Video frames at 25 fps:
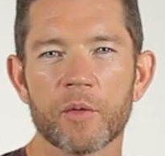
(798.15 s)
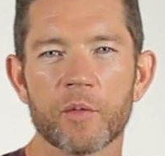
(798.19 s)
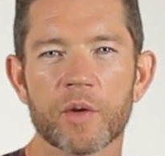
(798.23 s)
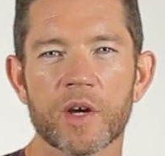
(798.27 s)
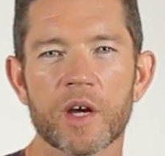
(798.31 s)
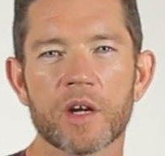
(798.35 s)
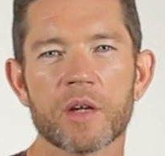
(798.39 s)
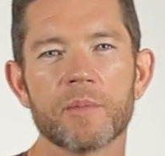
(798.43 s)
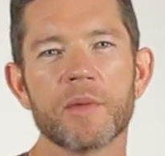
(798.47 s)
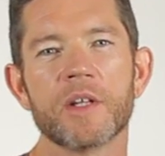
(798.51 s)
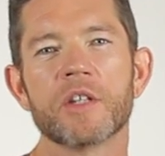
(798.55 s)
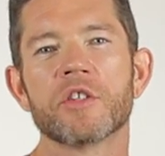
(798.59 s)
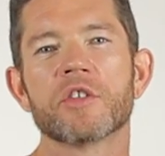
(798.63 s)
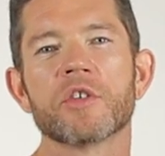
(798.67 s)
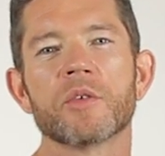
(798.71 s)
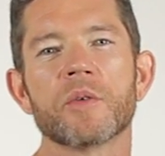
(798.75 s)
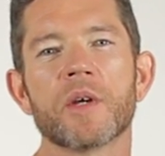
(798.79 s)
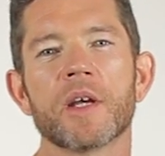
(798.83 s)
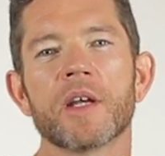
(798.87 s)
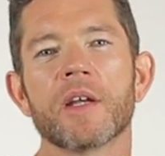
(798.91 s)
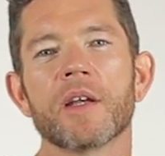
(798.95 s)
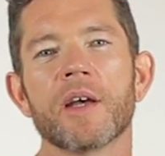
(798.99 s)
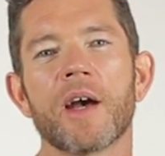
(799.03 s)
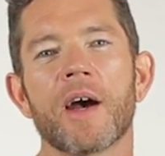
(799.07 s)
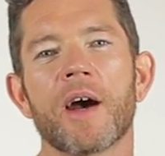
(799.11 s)
We're going to be
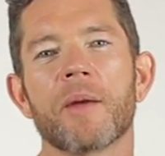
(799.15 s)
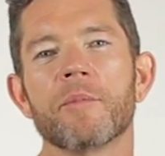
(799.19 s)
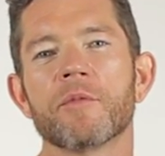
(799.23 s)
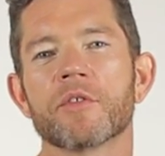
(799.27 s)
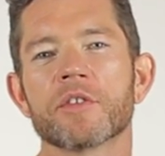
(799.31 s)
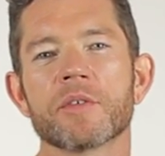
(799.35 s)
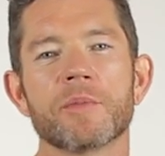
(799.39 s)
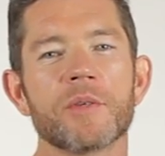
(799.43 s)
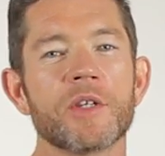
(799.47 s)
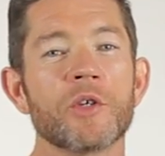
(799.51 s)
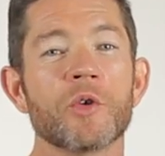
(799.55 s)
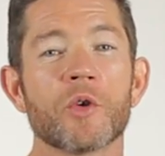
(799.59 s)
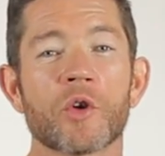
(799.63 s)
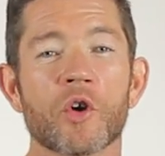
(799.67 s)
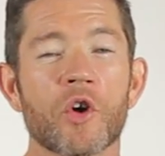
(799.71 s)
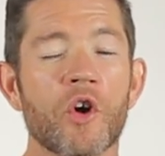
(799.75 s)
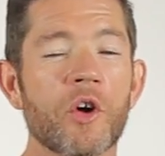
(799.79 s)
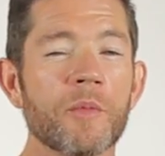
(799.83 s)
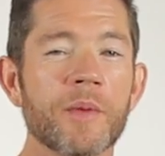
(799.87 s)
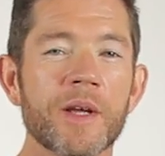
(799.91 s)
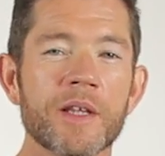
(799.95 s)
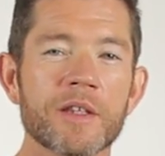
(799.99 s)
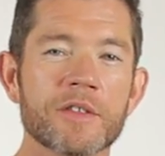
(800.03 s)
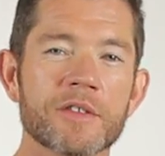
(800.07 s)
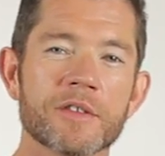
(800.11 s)
doing um, some of your
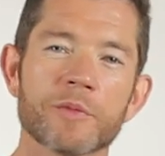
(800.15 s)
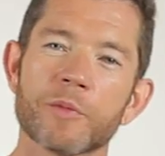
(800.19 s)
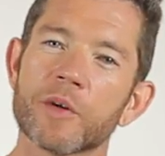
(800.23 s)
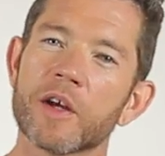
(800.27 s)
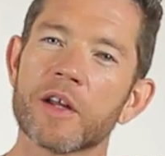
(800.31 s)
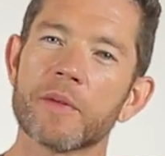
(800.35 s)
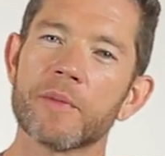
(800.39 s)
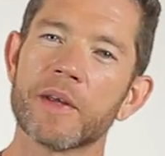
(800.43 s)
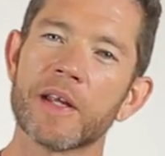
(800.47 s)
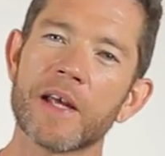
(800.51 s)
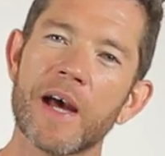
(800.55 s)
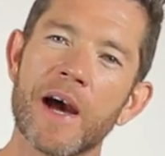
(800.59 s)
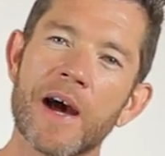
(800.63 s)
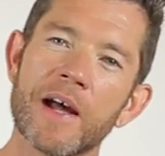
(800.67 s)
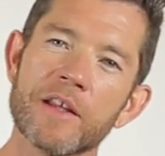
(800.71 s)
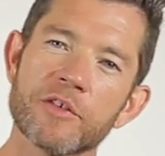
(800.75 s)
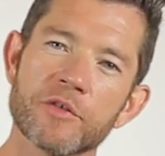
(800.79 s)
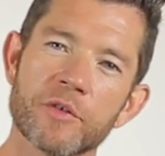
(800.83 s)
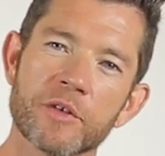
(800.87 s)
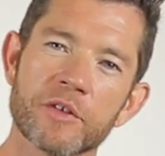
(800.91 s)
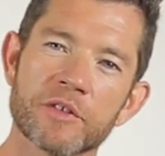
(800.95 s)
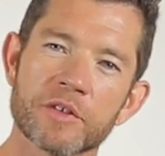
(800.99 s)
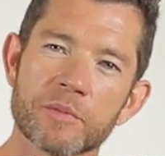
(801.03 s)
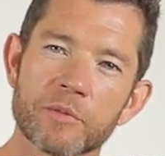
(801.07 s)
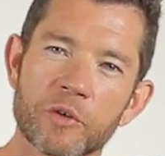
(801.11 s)
comments. We're going to be
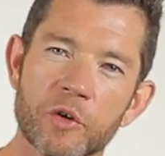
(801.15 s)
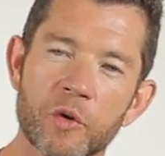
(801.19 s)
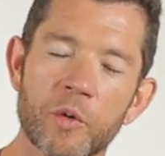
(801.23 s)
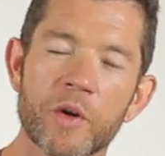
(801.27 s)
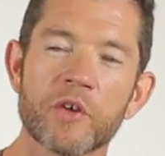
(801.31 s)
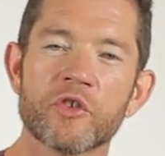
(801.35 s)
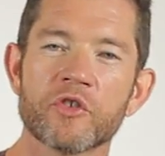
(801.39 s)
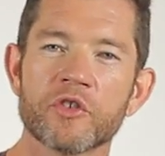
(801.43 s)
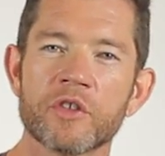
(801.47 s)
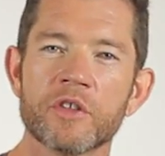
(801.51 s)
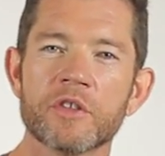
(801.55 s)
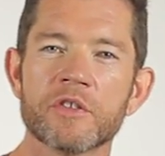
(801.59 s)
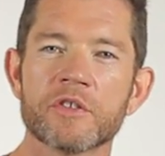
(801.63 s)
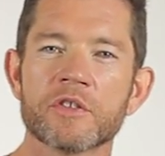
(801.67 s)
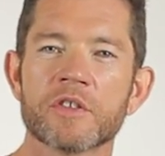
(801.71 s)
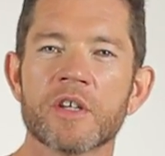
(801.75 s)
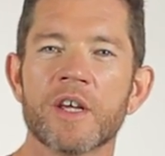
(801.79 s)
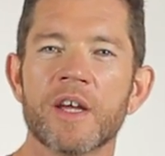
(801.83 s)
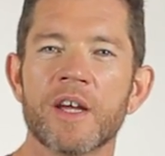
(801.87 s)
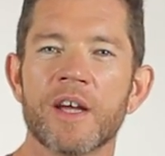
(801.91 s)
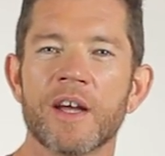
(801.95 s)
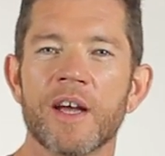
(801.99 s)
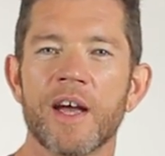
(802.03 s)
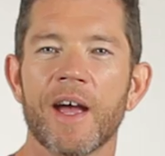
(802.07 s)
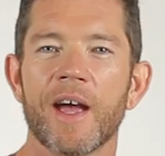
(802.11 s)
answering some questions,
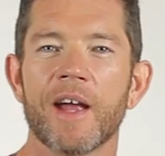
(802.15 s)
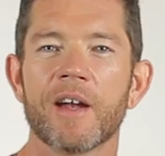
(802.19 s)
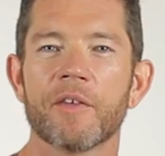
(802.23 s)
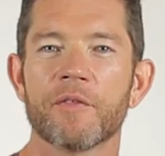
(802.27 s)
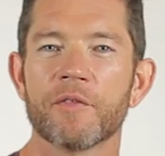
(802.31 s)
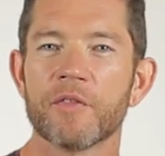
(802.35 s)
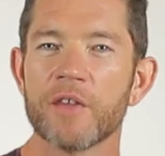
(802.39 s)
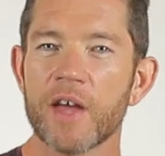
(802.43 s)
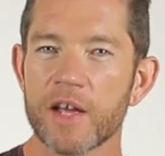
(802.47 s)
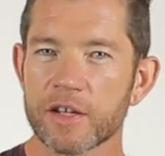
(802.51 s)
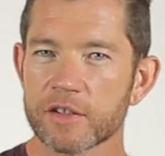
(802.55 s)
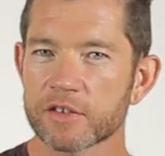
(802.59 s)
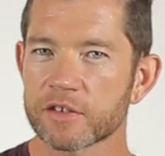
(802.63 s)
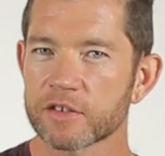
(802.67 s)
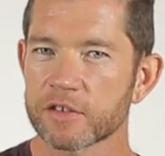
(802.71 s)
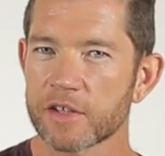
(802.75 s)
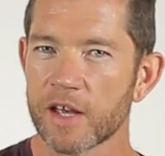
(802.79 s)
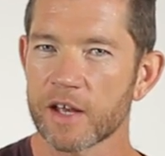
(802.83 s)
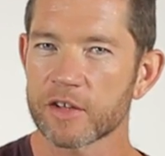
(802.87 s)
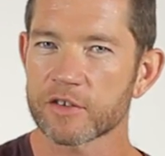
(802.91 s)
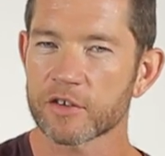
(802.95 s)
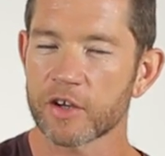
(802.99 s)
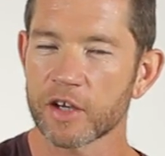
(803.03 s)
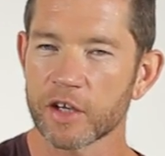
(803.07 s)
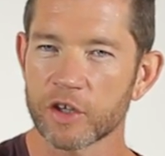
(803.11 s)
and if that
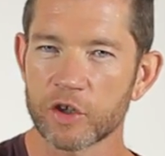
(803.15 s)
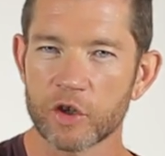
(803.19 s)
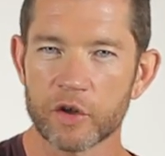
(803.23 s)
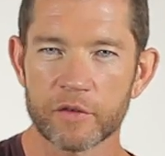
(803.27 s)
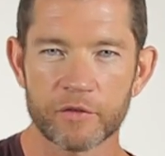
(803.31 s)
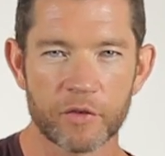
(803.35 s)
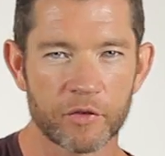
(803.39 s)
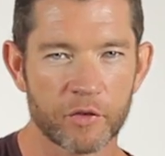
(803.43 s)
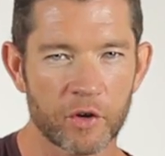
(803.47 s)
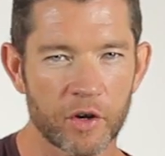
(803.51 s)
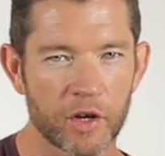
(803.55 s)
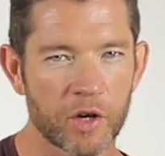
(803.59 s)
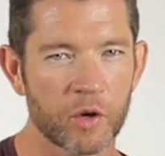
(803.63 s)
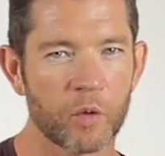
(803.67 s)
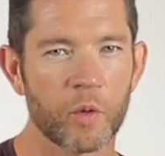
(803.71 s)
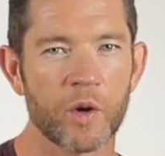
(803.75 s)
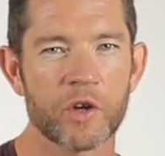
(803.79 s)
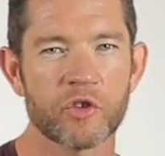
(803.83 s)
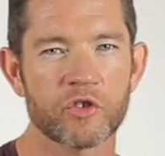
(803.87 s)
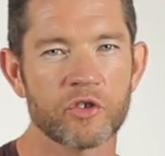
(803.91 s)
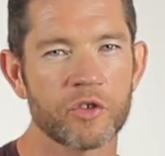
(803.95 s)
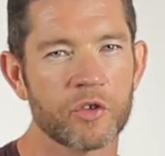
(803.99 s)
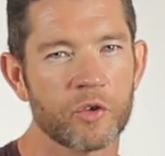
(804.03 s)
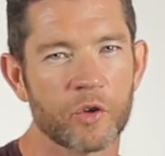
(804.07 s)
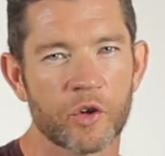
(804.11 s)
sounds like you, if you've got a
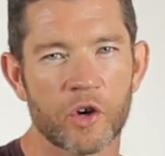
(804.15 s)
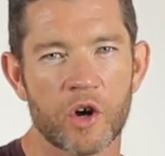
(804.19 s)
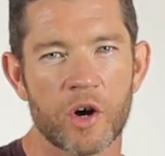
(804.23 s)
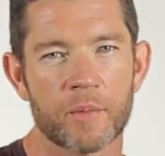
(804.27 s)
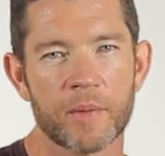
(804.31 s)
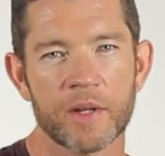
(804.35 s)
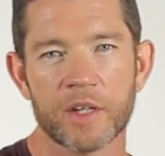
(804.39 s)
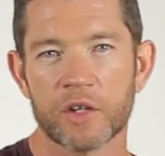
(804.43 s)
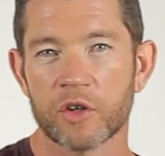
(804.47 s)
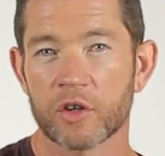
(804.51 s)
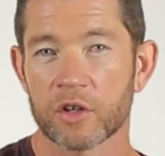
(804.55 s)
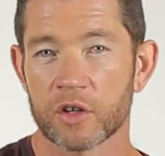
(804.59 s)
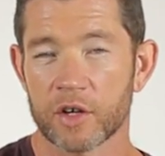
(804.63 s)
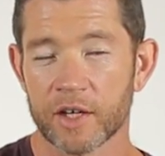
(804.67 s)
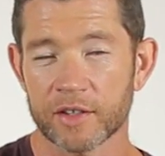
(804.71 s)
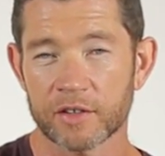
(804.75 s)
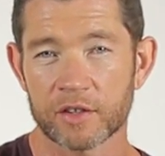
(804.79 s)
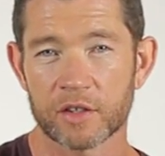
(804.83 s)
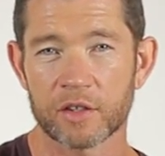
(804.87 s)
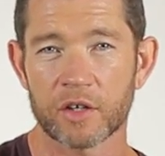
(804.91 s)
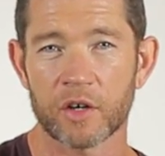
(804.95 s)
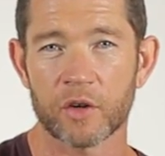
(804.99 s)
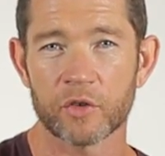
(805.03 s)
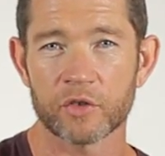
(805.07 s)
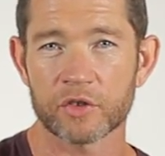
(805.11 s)
question or comment you'd like
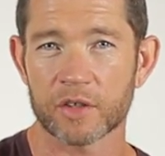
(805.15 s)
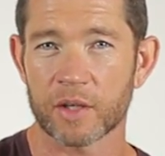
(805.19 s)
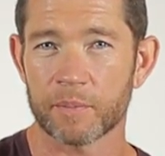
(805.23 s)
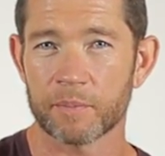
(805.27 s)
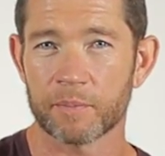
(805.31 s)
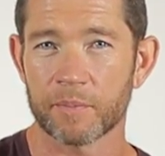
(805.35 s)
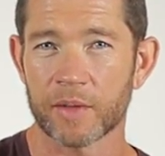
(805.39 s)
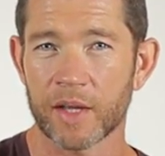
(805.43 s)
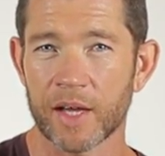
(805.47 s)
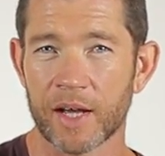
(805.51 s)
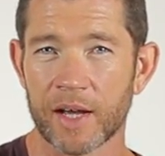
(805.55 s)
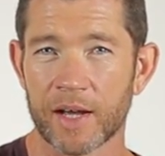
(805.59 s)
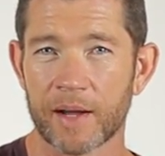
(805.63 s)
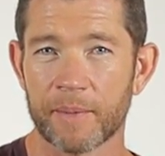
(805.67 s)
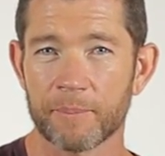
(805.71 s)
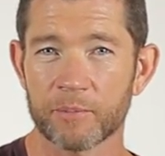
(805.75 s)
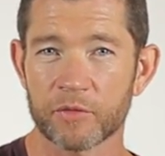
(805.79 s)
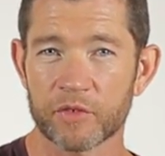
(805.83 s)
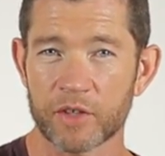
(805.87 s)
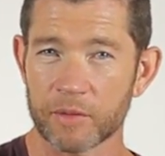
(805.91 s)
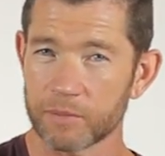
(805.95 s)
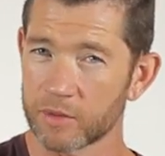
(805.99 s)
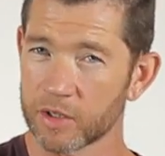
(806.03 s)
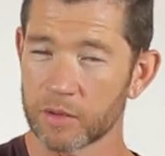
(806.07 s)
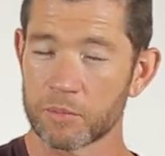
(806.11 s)
to know some um,
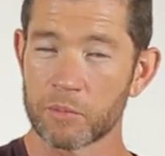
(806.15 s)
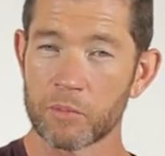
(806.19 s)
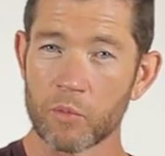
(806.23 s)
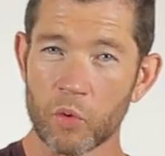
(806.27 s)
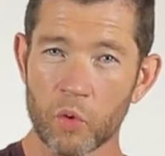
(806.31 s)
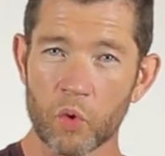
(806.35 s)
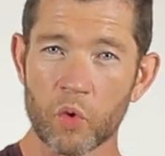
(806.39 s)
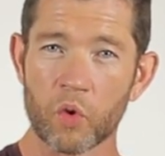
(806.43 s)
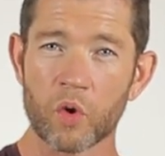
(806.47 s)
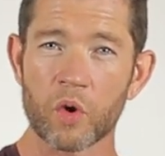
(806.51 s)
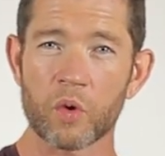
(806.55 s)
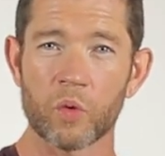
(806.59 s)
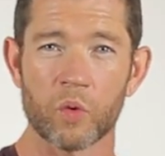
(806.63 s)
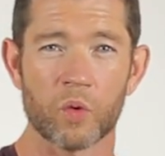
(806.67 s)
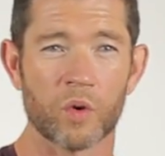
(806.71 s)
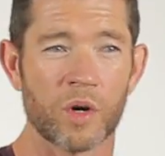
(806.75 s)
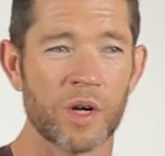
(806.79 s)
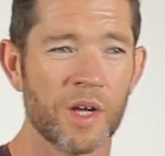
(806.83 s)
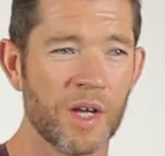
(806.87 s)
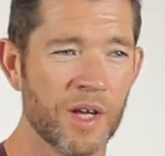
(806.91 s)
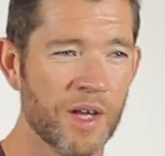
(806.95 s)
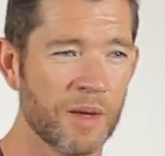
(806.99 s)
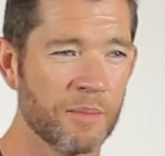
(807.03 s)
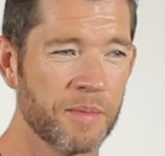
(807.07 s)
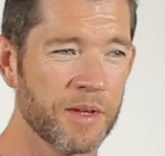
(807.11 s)
something more or
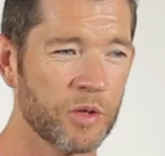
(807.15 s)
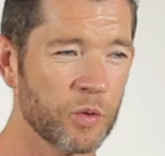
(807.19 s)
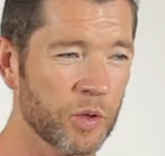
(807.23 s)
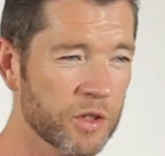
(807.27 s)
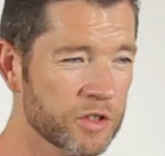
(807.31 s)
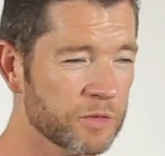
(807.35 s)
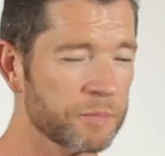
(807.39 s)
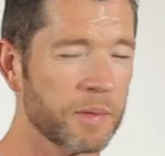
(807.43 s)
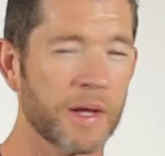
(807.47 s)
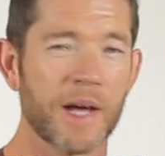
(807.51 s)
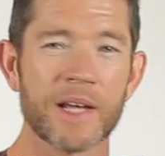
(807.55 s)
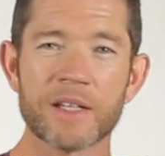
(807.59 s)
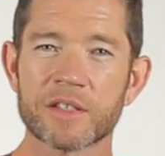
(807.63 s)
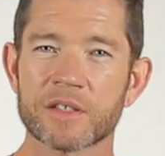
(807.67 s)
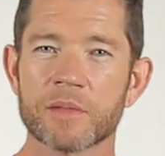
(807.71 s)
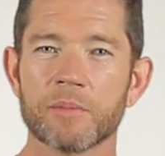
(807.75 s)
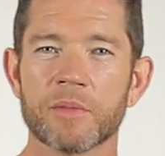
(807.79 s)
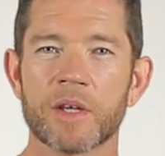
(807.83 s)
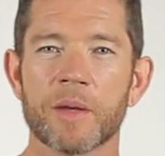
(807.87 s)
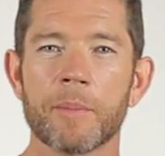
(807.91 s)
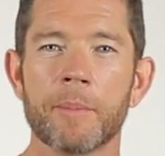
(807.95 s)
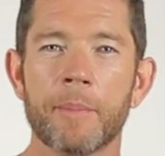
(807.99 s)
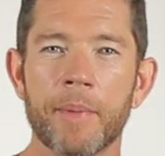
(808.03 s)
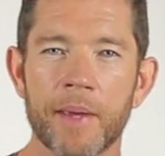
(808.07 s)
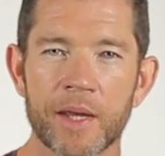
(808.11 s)
me to explain
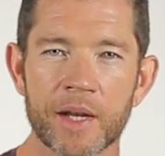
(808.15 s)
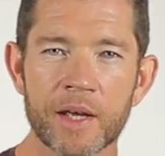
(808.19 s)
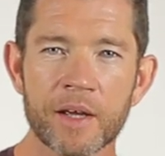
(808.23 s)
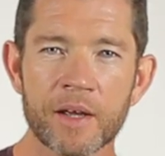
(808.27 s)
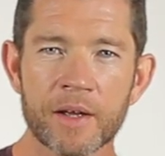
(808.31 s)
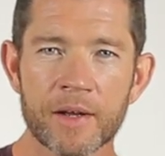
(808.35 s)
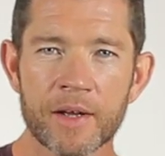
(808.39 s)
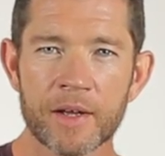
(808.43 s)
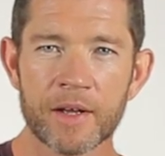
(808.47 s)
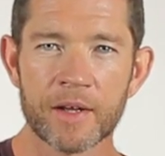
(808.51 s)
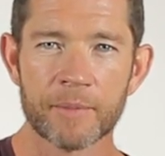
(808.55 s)
something better,